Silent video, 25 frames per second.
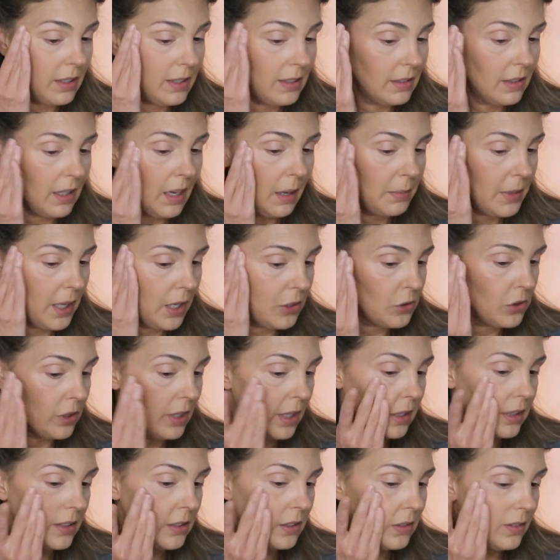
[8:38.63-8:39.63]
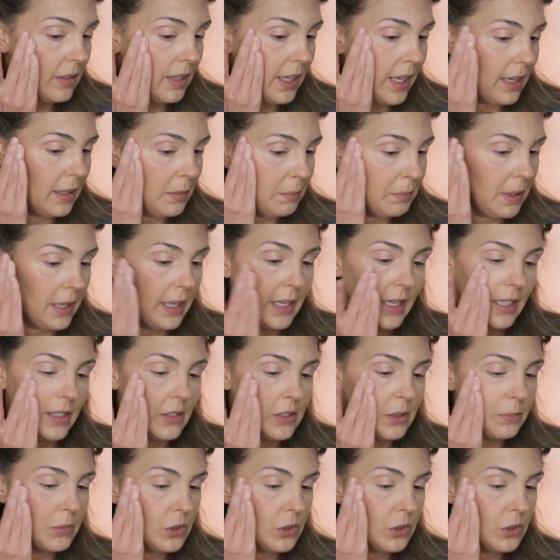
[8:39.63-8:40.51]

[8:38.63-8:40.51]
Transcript: and I'm not trying to do that at my age.